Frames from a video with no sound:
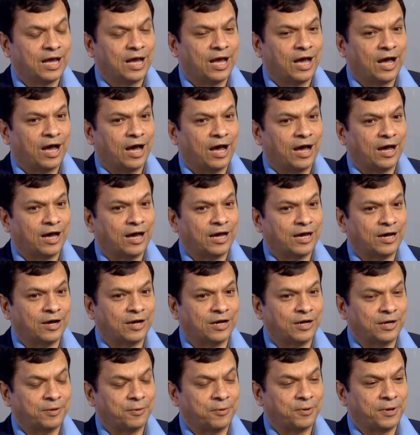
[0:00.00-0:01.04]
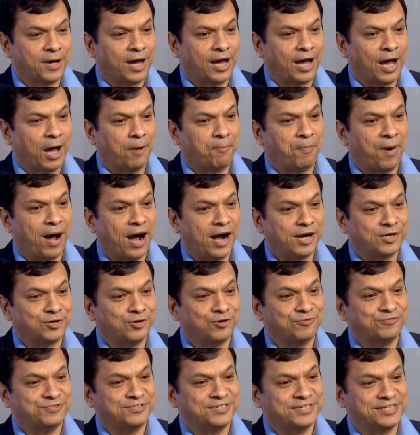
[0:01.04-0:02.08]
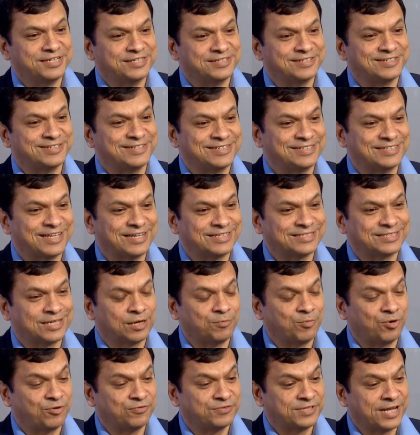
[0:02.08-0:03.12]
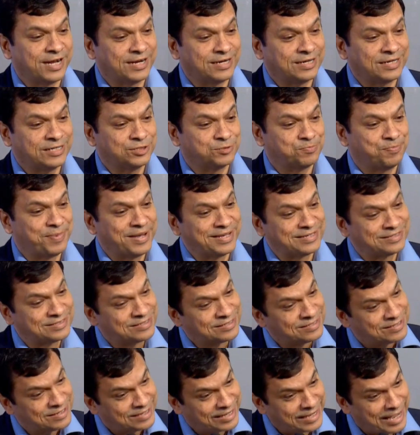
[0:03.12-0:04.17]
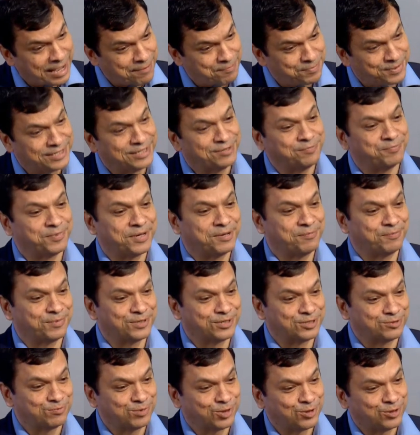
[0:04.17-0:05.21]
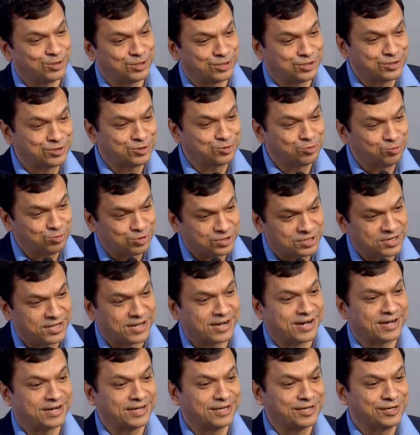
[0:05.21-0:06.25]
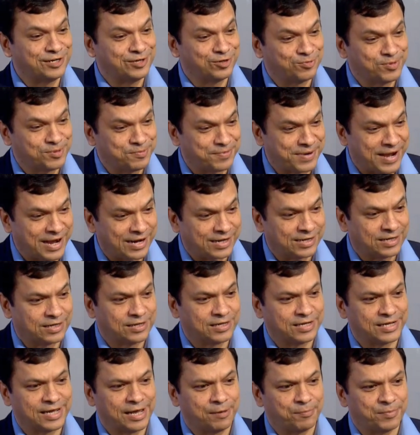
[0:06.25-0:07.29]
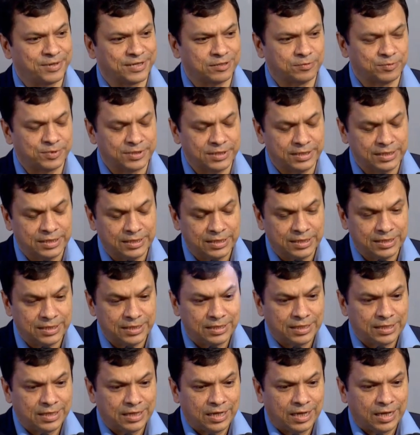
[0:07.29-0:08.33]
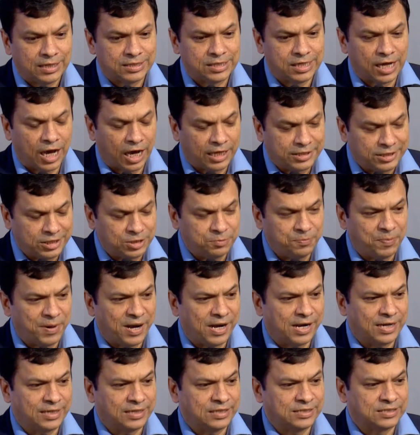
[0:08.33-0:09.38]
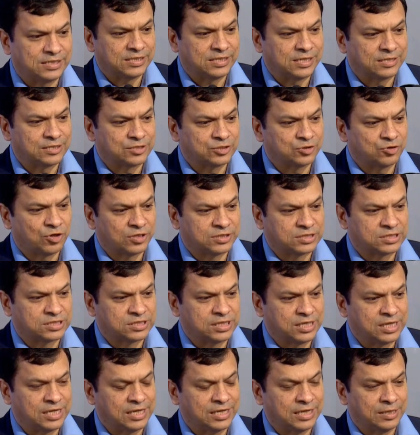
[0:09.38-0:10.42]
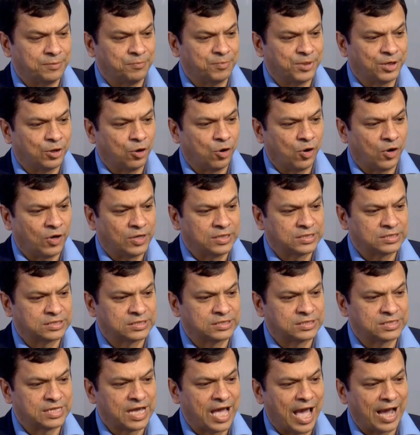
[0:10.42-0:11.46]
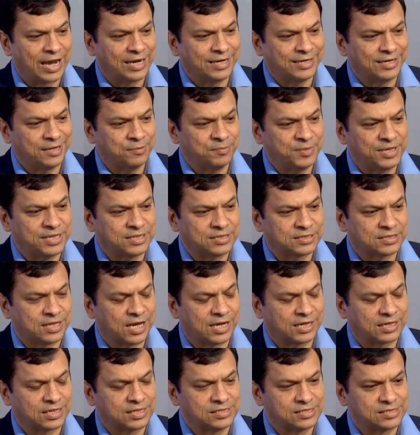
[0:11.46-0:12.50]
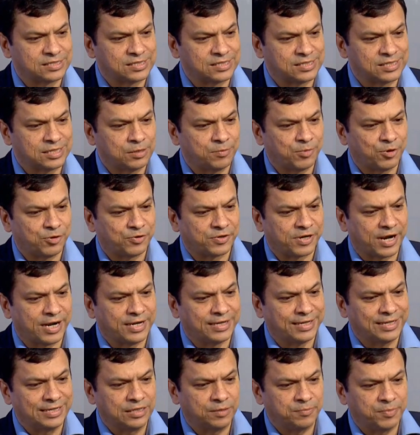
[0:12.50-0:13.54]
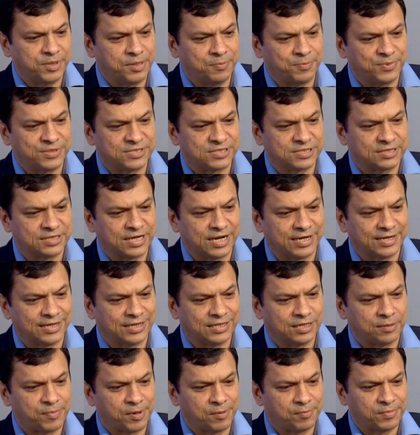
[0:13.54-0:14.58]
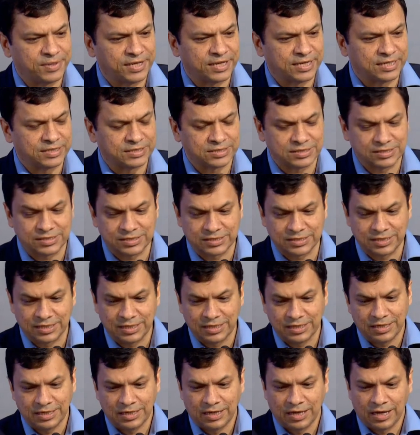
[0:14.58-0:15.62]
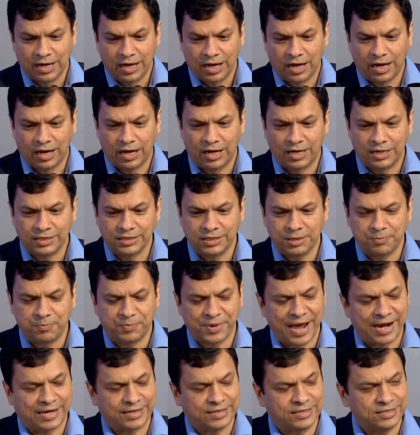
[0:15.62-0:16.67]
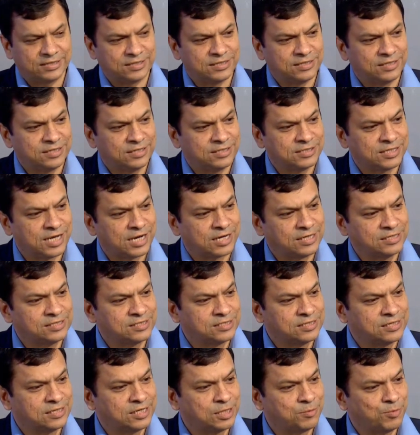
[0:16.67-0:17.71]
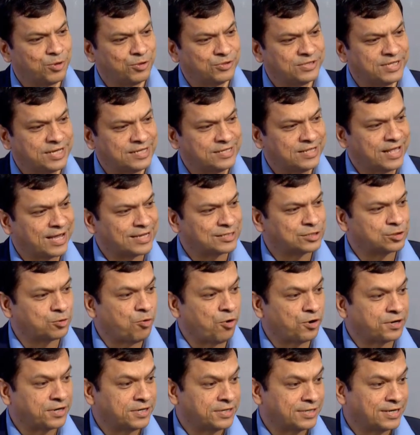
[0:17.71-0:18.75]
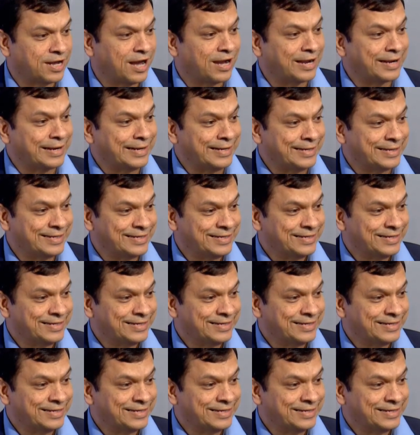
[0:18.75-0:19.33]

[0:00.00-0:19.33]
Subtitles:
A part of the reason is that some of that is best kept in papers because it is too theoretical to be practically applicable. The other part is does not stay because the academics are concerned about writing the papers and getting the publications. The practitioners are concerned about their next quarter target.